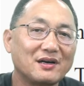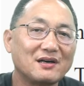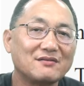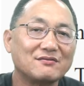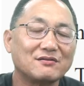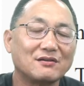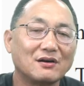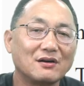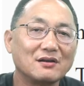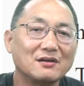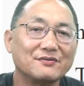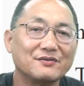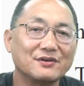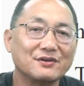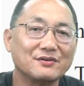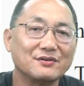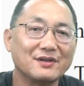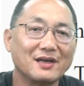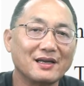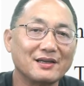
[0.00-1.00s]
for all of you
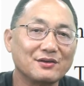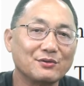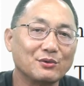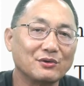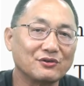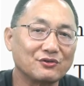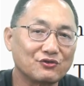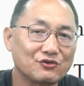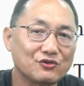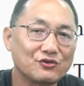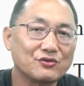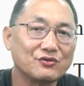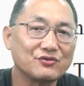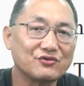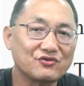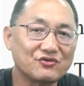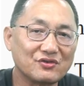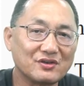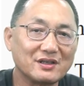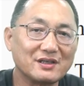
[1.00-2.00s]
that you will choose
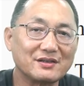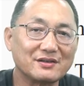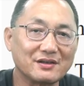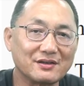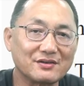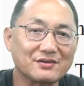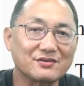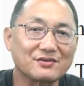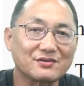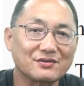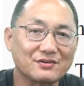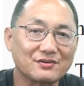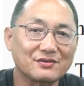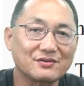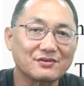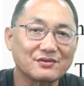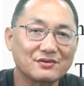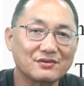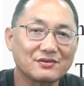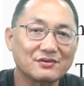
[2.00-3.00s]
Jesus.
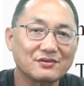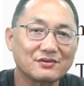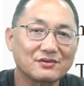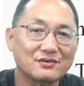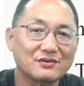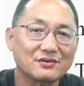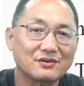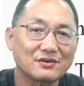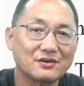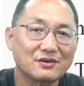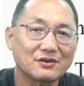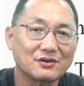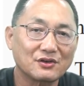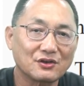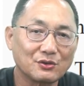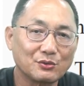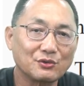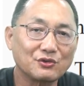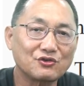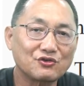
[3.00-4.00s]

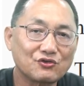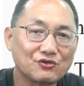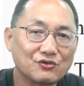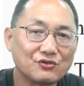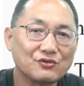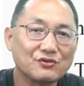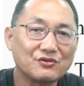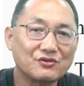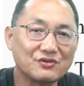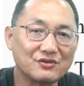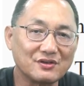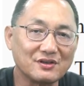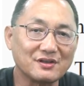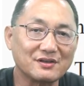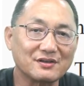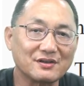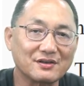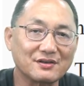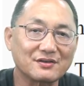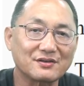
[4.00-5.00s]
You will choose
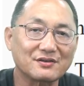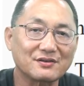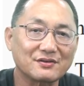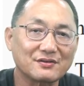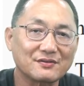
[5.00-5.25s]
Jesus.